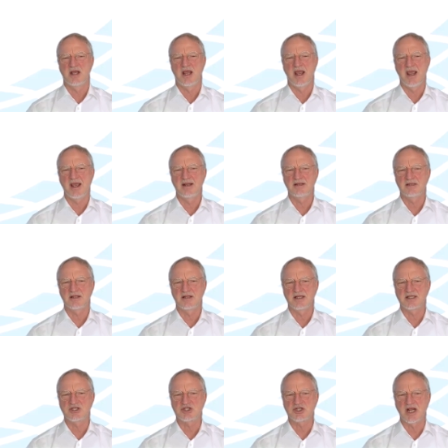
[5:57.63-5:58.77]
and
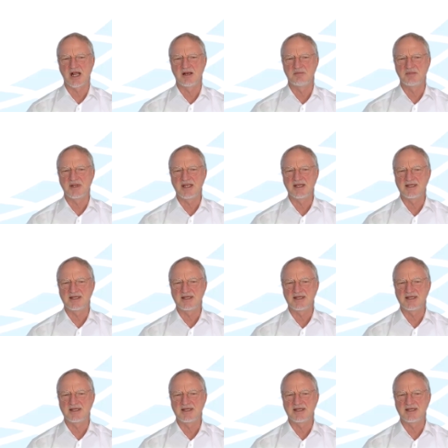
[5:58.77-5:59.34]
this shall be